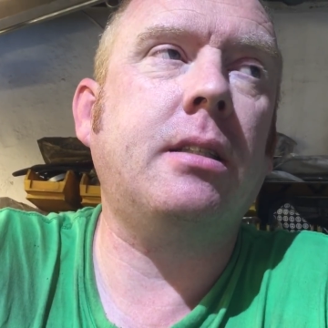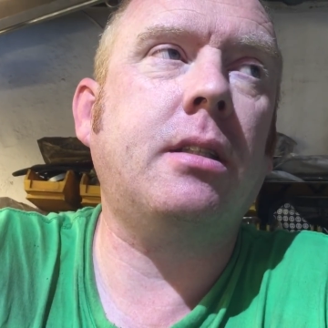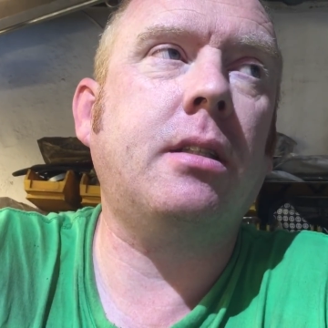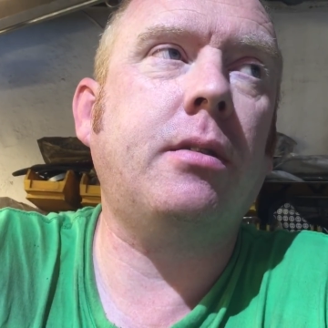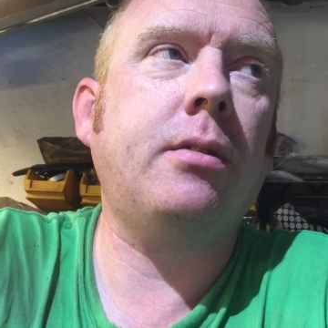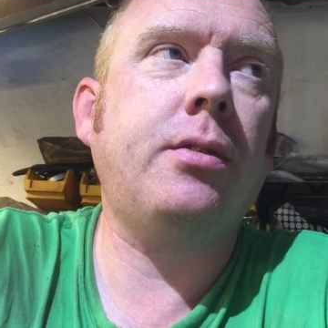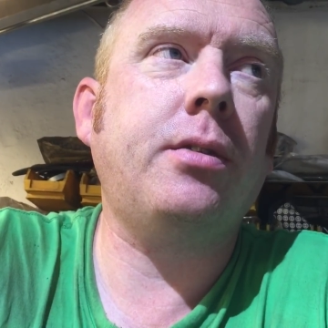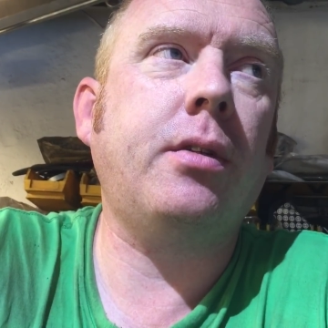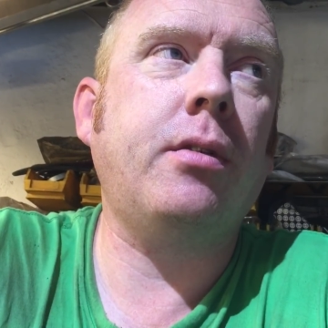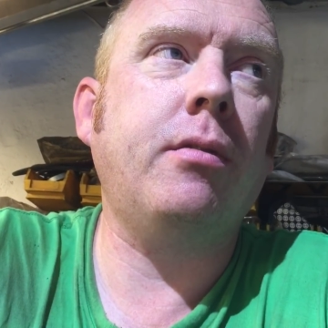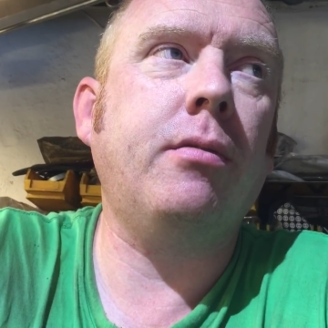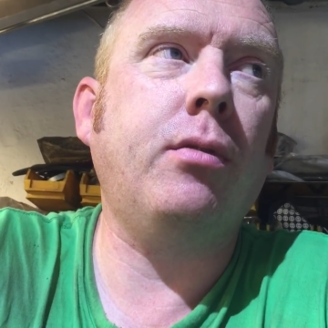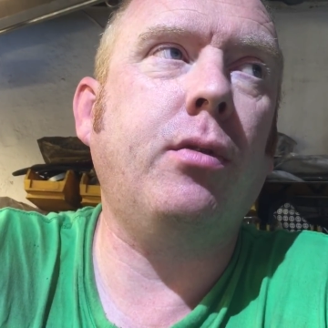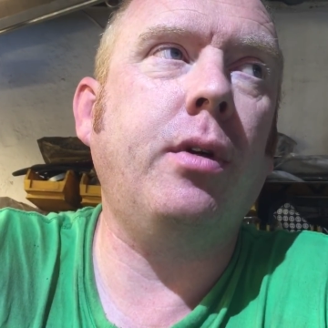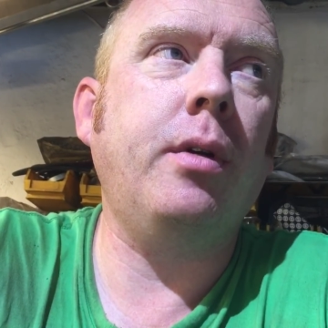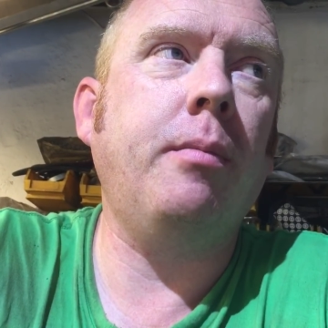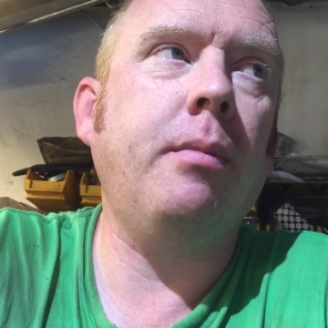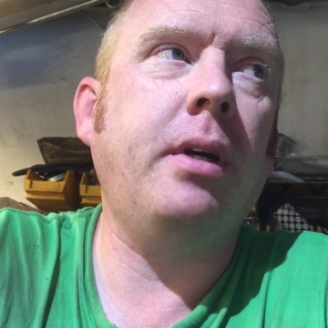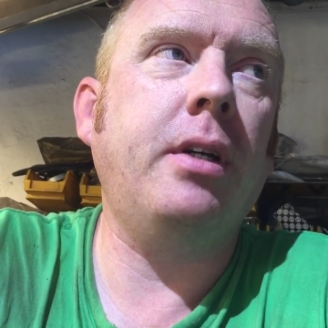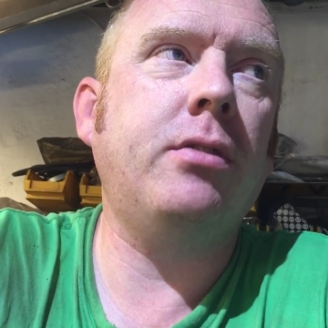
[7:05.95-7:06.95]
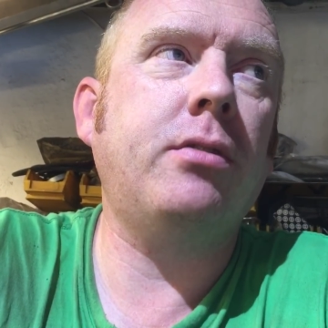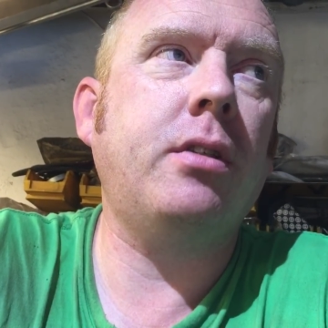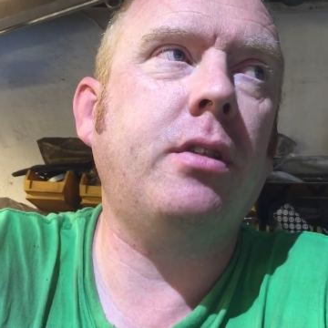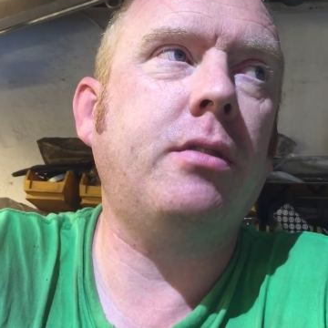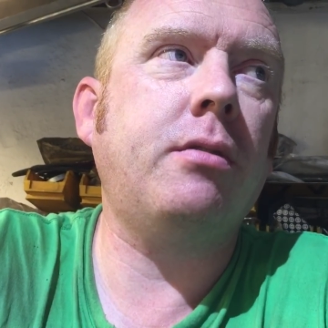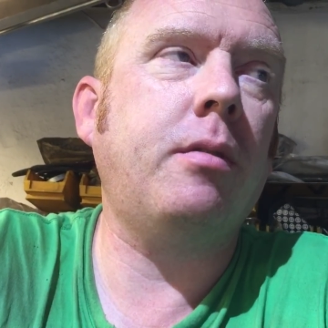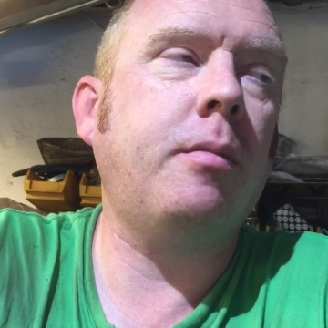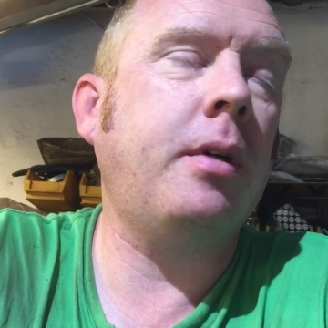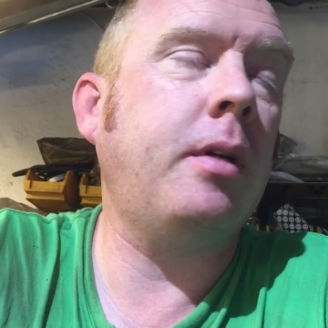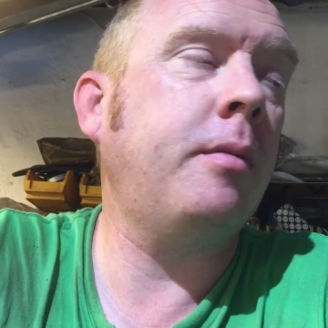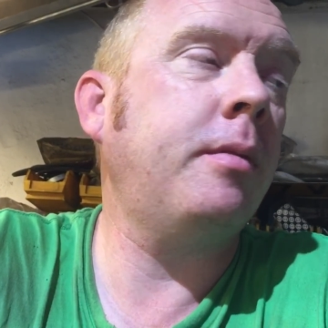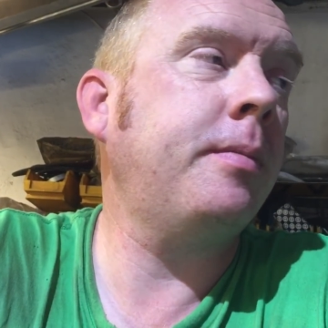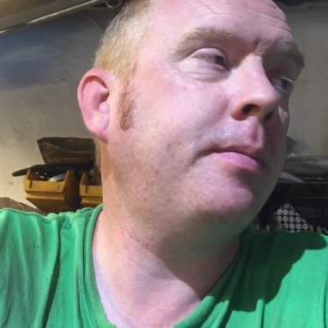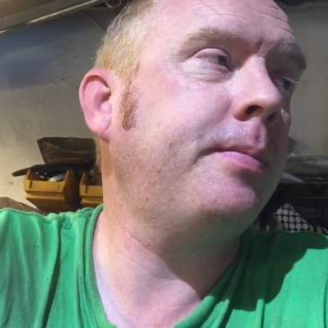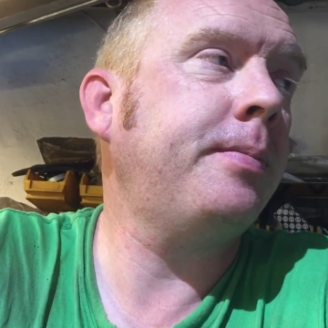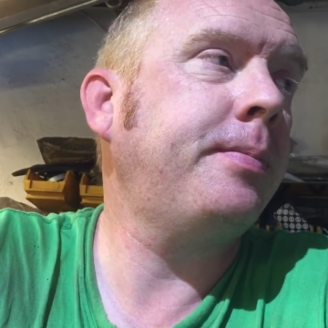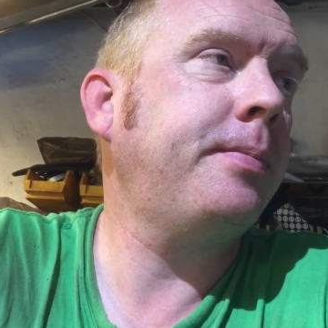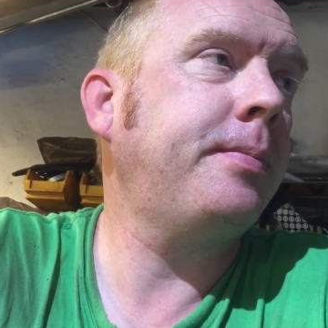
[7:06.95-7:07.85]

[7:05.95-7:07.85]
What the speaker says: So I'm trying to avoid metros for the moment.